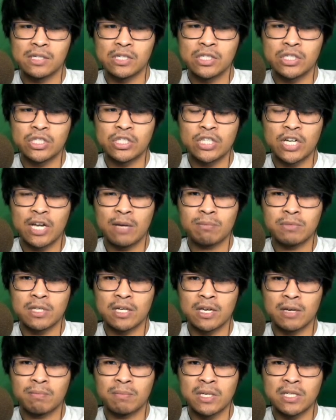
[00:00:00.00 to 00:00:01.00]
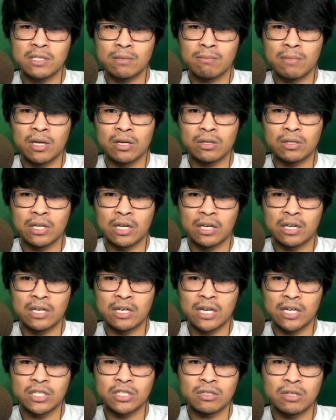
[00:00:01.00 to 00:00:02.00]
shaped piece of metal that
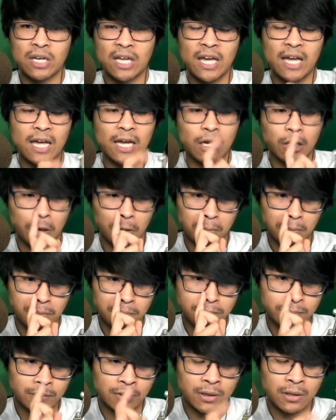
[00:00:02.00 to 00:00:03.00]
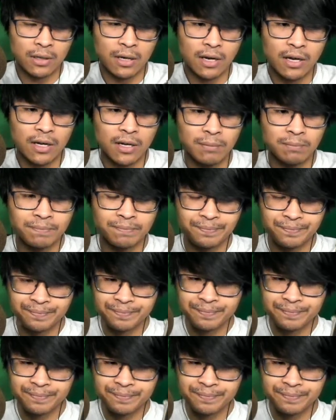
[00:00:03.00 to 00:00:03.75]
connects to the hanger. Um,